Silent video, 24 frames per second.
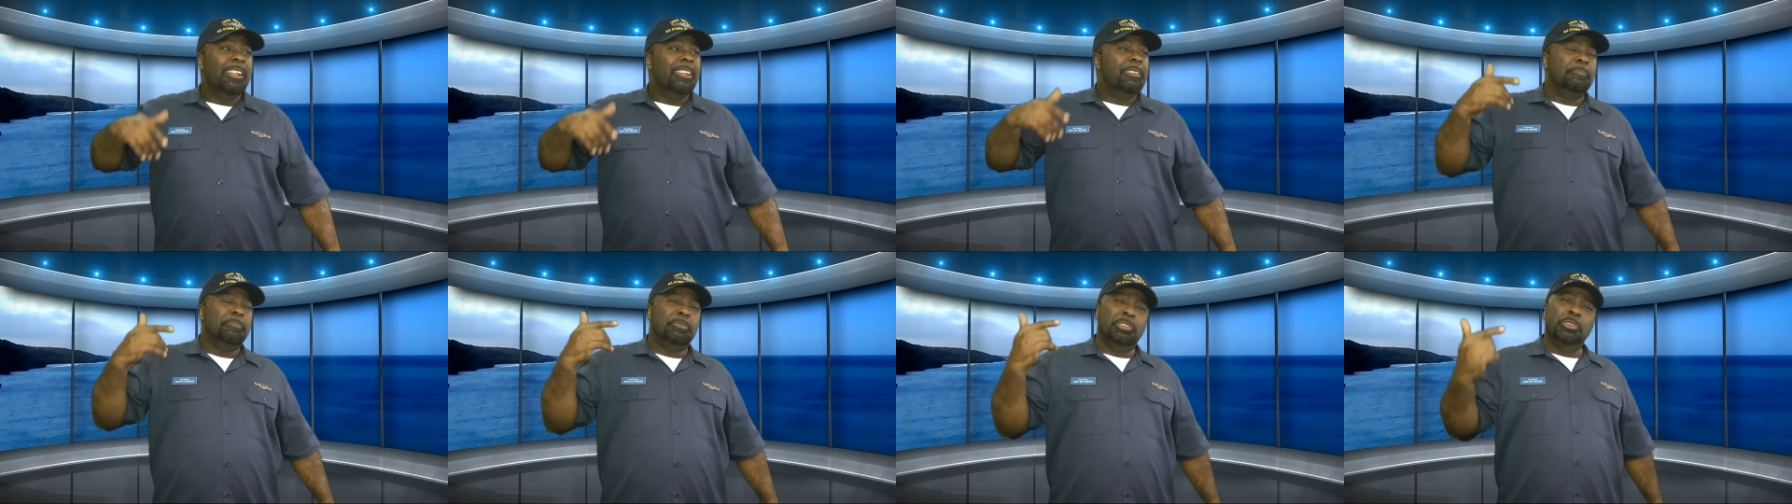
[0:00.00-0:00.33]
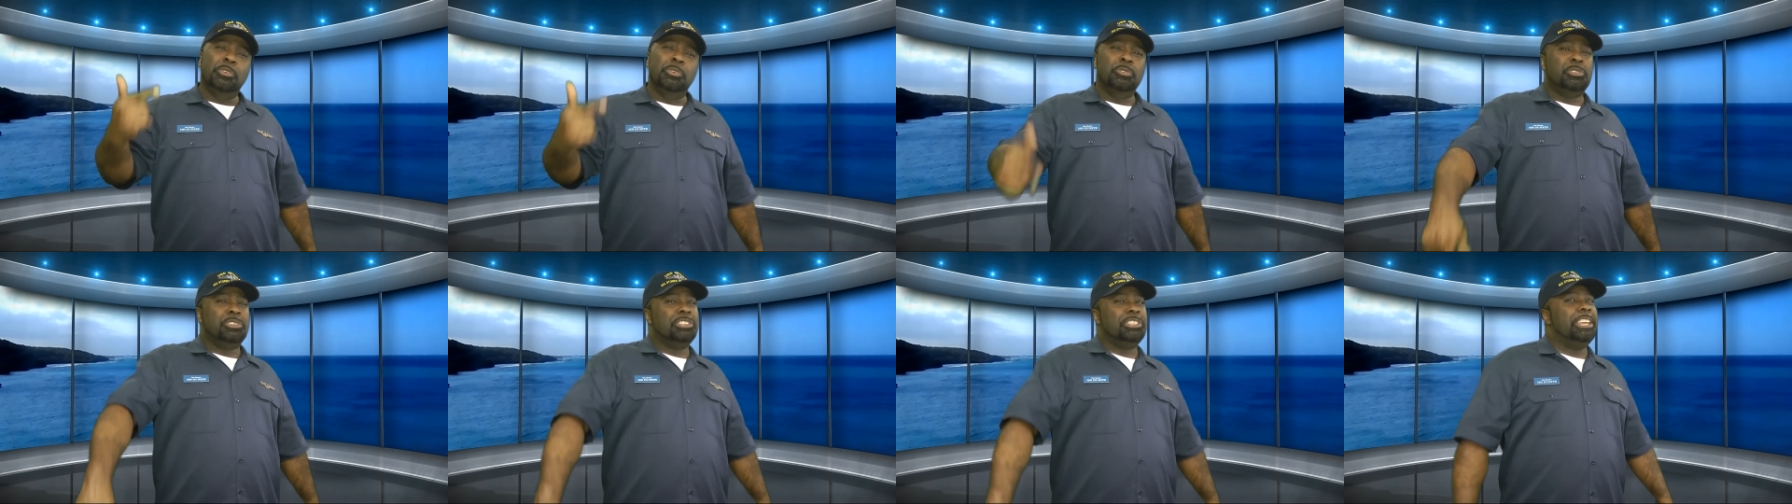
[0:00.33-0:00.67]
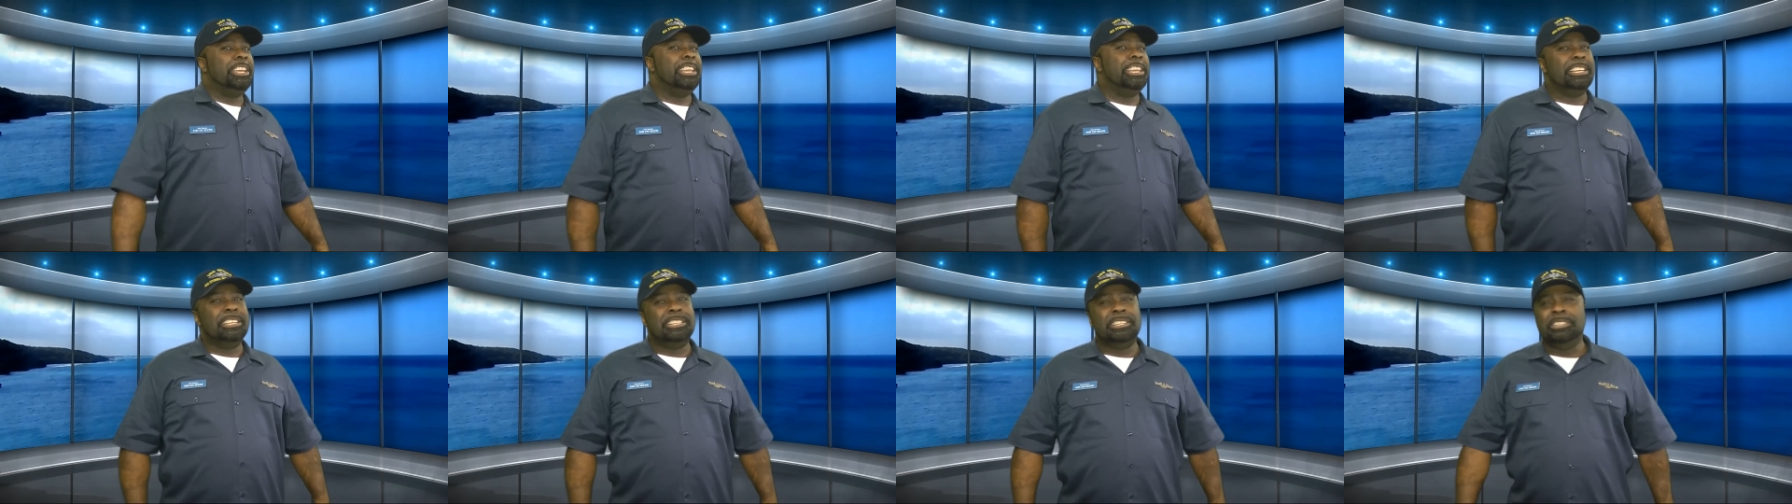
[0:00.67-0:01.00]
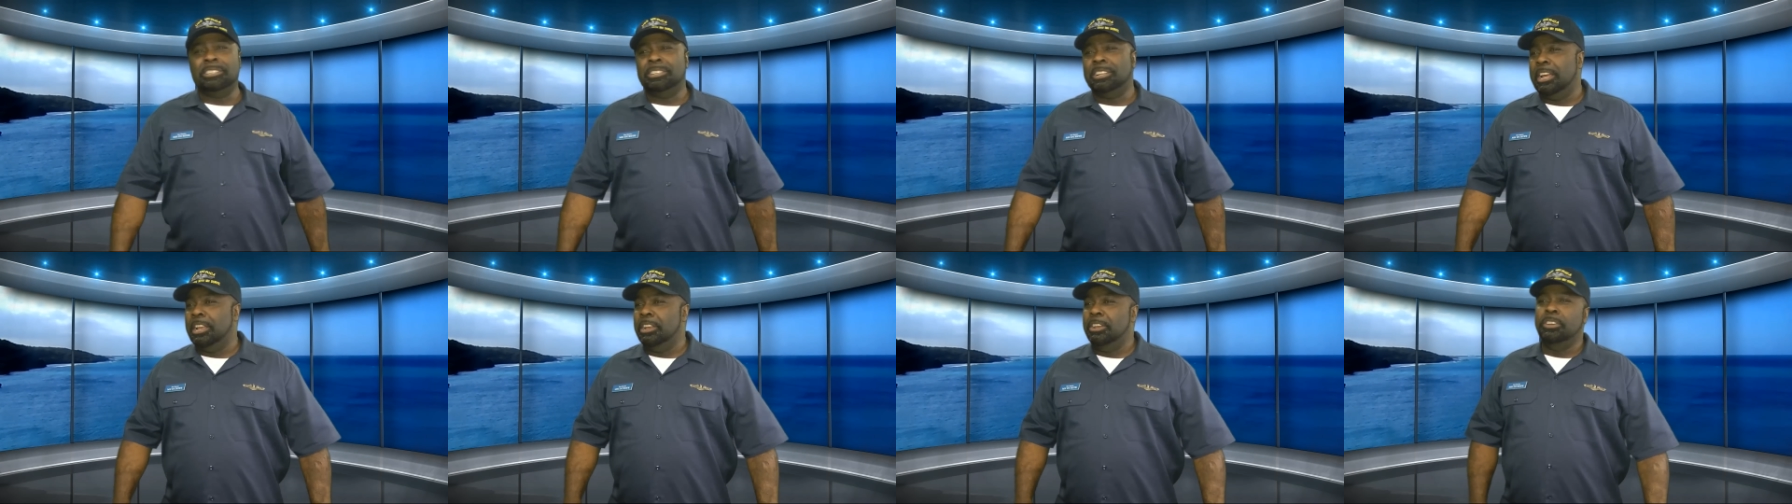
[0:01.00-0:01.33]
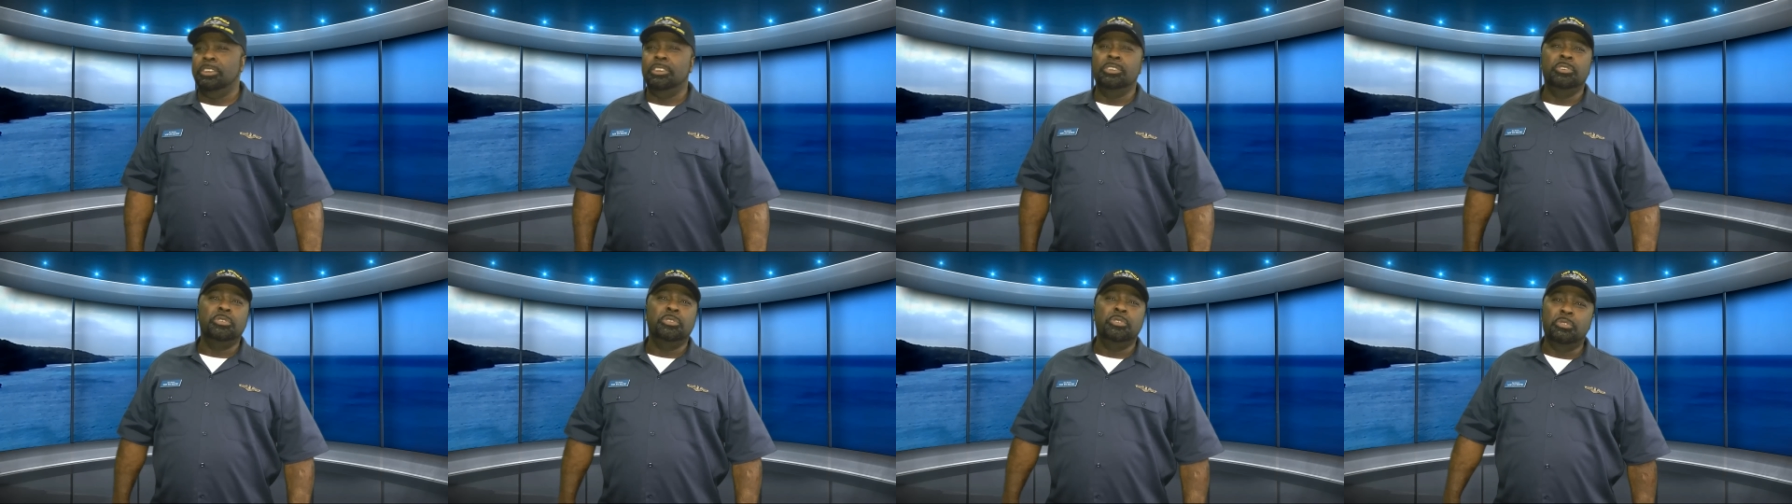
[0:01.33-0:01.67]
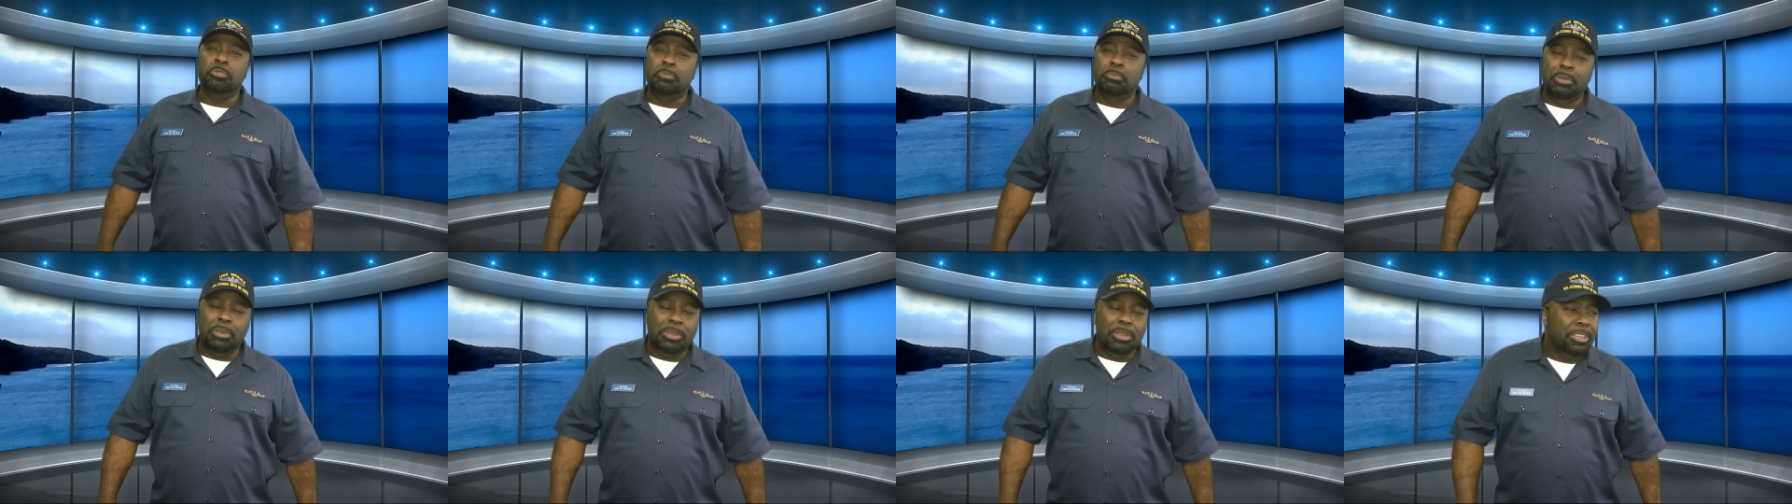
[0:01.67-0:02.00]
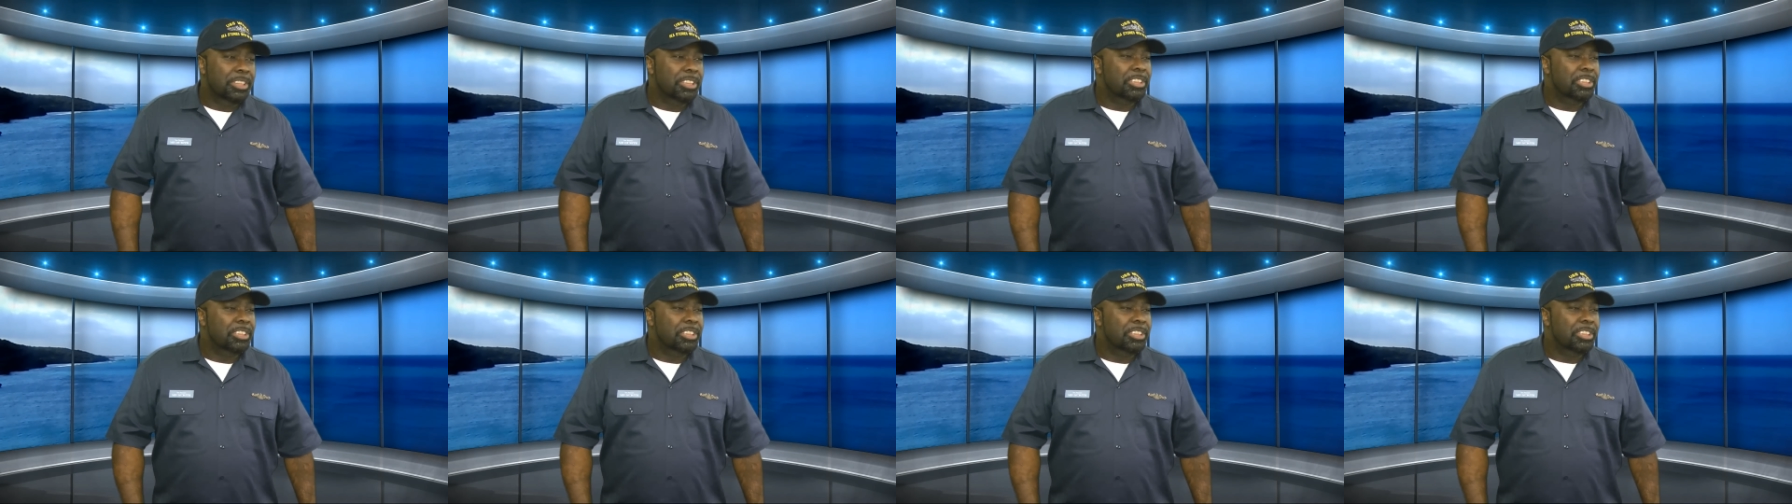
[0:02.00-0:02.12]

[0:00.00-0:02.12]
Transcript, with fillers: You still a noob.